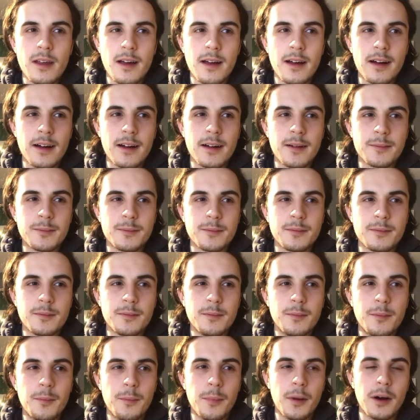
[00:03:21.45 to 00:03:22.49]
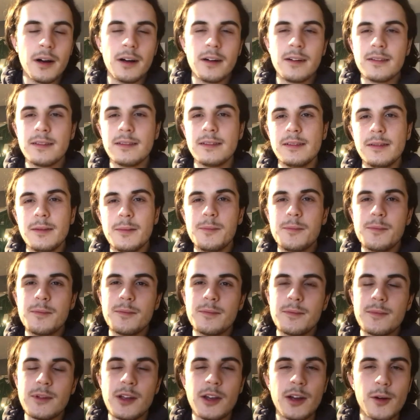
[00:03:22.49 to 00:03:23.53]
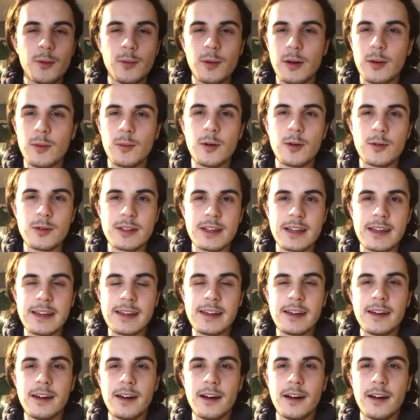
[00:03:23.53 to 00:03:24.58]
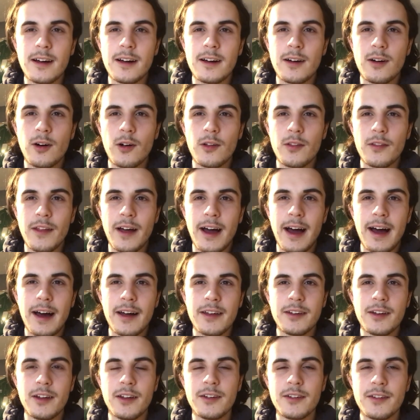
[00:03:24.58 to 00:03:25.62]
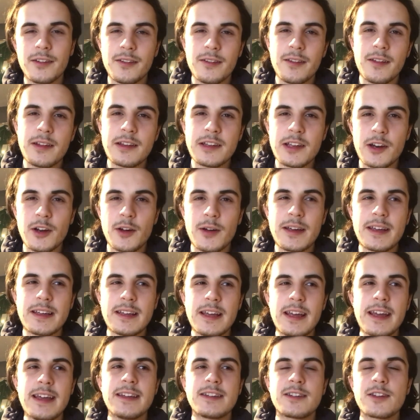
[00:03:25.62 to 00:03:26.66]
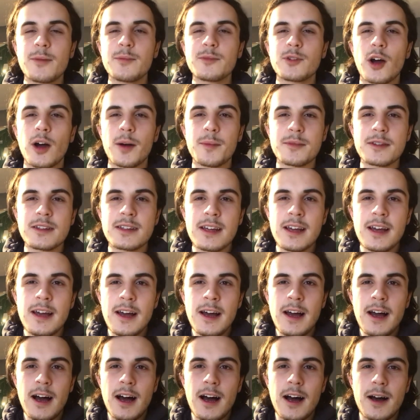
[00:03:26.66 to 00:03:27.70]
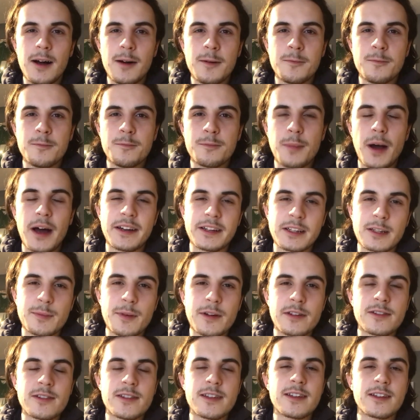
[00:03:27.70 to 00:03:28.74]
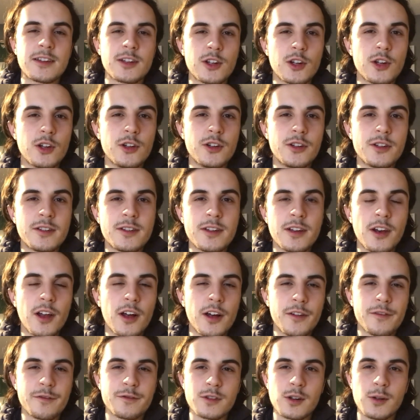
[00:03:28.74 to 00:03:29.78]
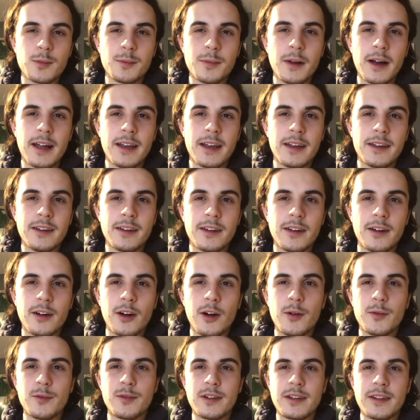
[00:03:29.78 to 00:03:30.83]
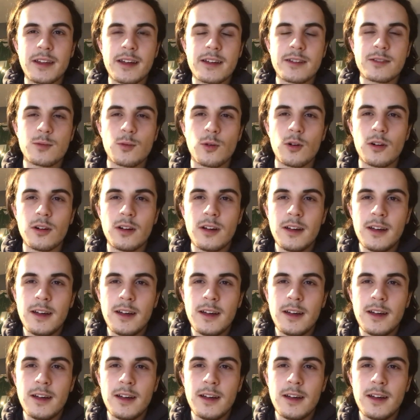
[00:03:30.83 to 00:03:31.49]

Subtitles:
But you know, we'll see on that, and you know, it's sometimes bad experiences are good to learn from, and hopefully that's what